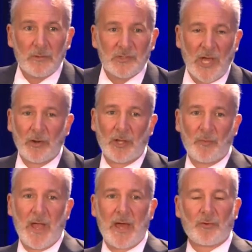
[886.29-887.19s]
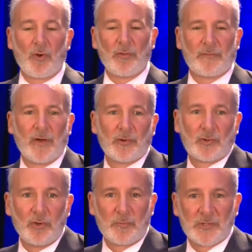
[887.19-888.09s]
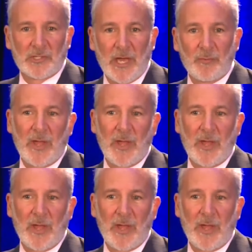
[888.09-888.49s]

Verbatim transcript: Generally, we had growth of under 2%.